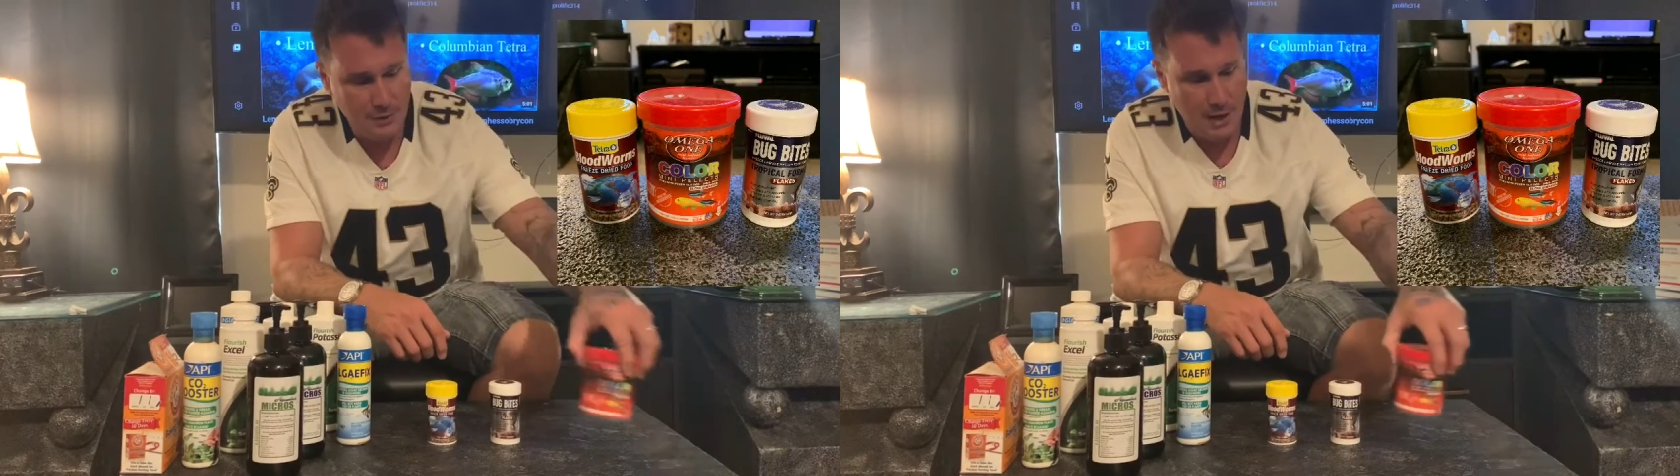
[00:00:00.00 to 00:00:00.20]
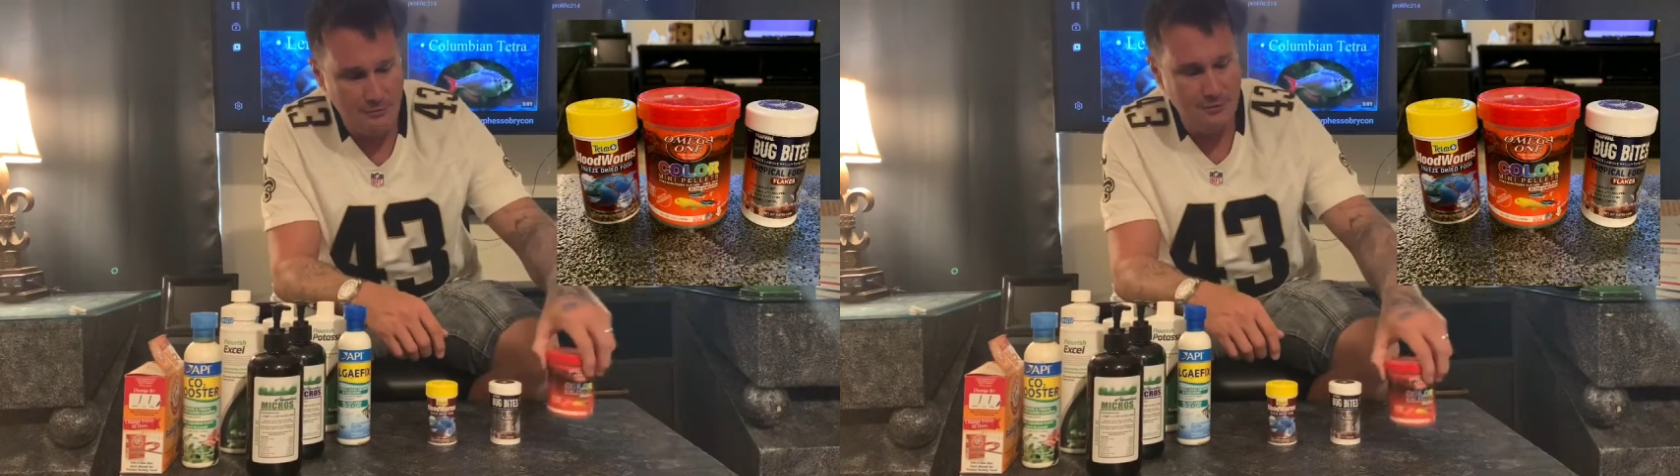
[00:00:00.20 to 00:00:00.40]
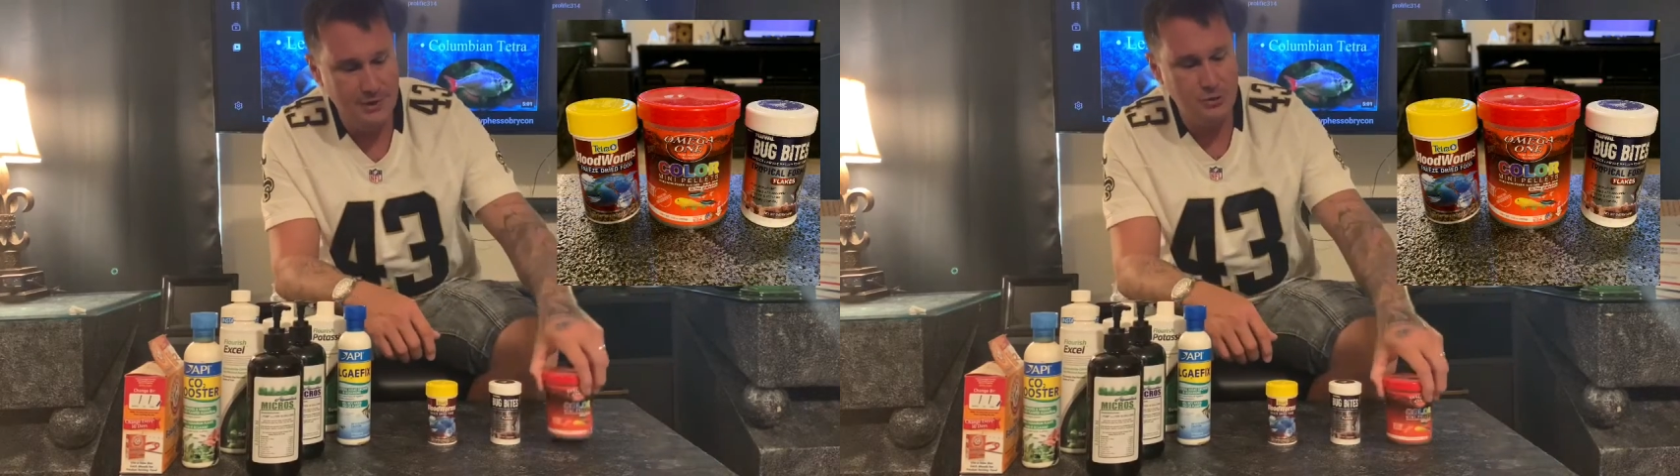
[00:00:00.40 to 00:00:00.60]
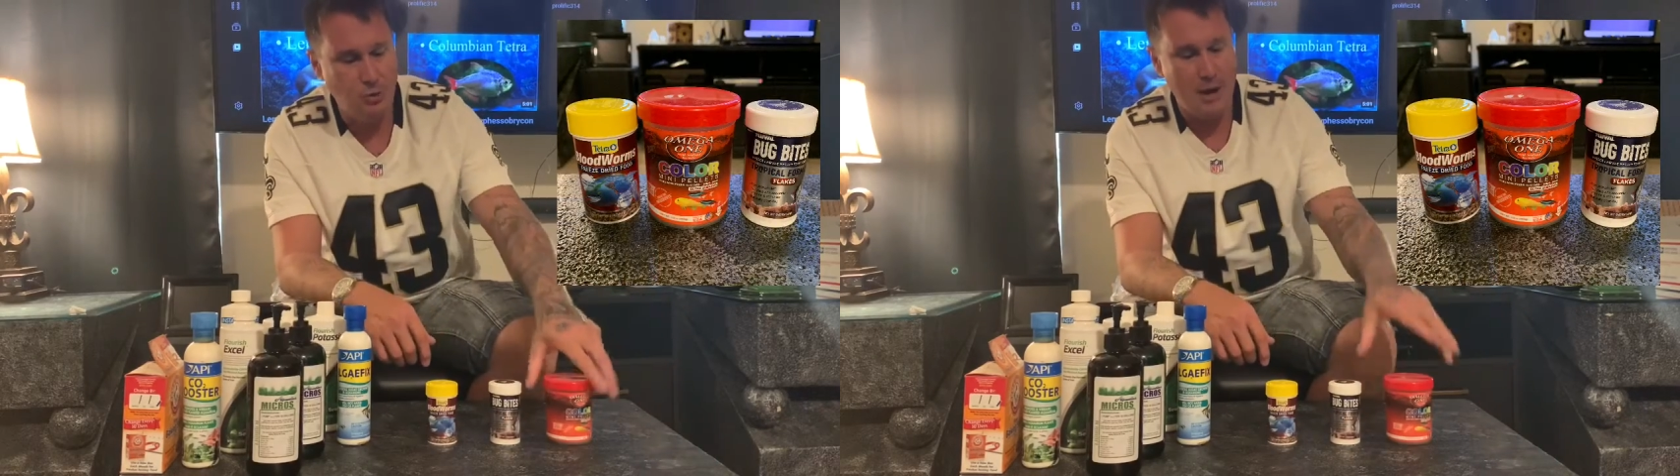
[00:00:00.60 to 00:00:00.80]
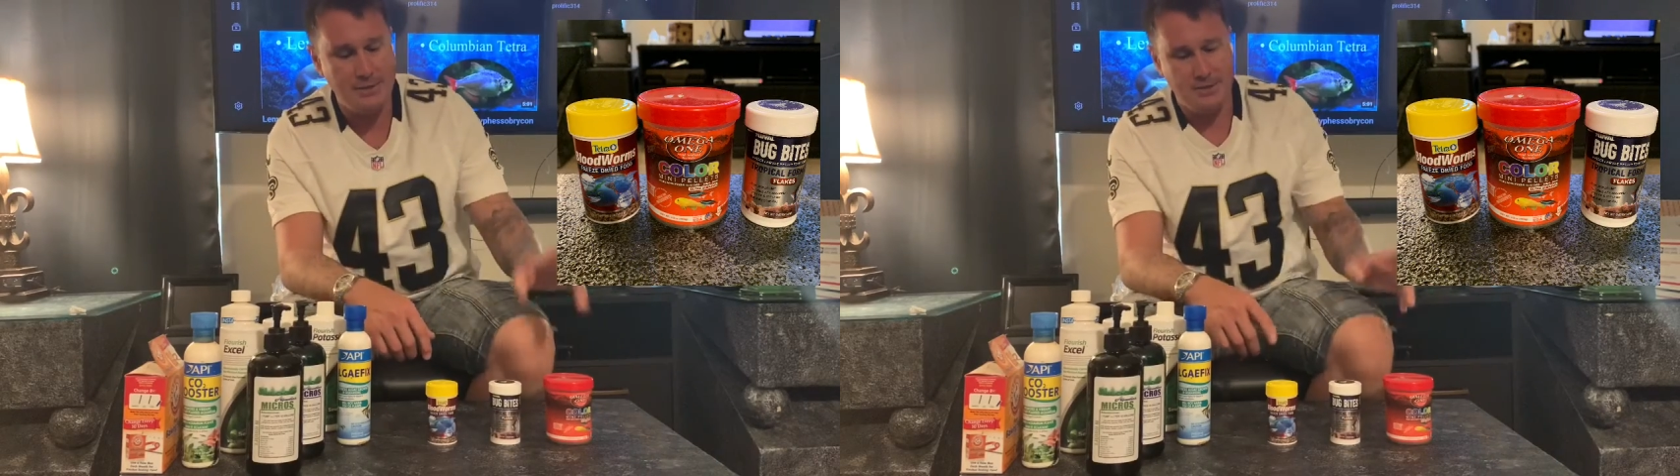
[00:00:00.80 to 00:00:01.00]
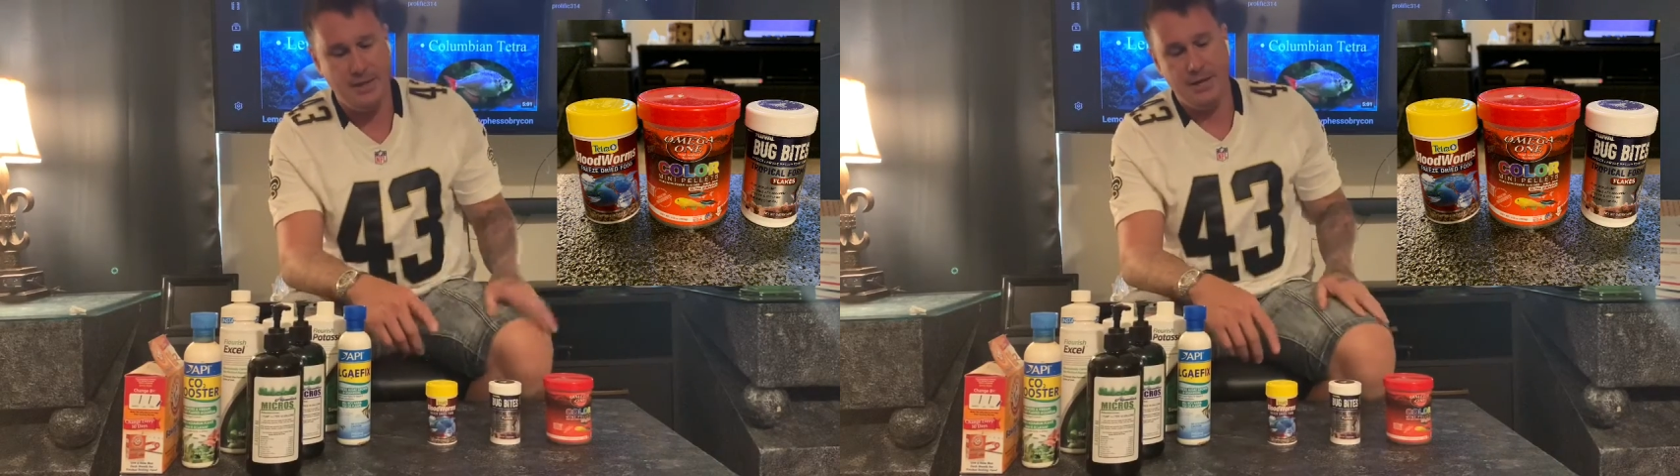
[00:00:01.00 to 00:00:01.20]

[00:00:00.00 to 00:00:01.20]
I feed twice a day.